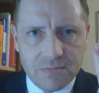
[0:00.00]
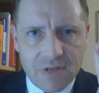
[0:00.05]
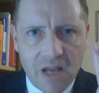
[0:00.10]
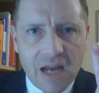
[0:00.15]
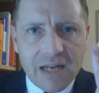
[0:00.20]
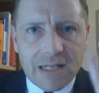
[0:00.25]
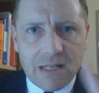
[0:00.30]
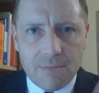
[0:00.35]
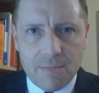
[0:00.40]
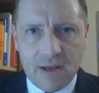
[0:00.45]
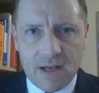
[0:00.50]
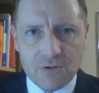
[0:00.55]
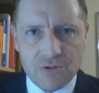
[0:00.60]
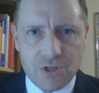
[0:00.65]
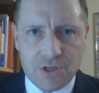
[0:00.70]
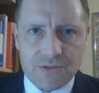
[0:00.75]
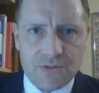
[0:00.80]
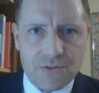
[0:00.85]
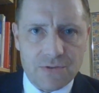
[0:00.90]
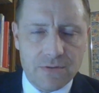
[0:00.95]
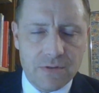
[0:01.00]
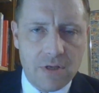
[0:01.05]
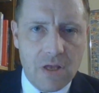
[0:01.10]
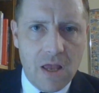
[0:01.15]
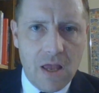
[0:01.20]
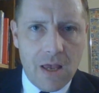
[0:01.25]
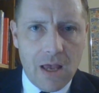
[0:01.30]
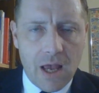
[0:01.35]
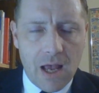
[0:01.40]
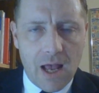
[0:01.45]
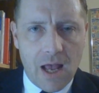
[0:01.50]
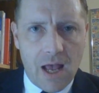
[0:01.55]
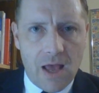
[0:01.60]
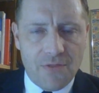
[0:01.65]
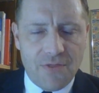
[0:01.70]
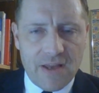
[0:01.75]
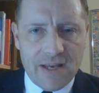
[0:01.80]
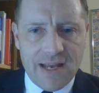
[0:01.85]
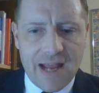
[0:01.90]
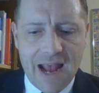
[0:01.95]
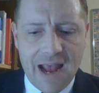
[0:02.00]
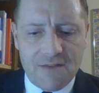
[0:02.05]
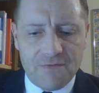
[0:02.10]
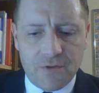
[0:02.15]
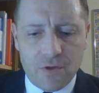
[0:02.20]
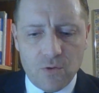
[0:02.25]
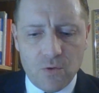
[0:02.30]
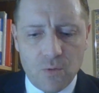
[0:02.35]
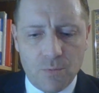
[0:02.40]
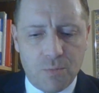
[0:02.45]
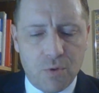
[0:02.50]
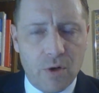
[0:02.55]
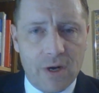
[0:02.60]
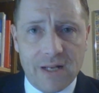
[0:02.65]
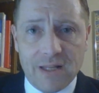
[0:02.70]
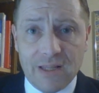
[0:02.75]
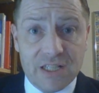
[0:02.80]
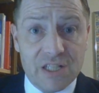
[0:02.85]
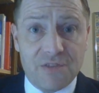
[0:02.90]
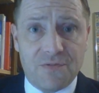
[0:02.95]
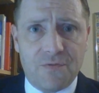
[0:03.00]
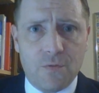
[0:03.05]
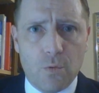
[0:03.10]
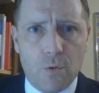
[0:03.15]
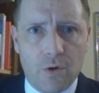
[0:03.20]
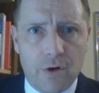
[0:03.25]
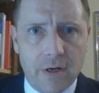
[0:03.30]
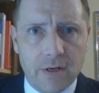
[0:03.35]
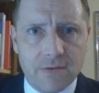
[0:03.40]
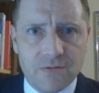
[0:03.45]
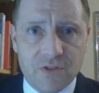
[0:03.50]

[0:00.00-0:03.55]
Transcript: tiny pouches uh, that you have to put at least four in.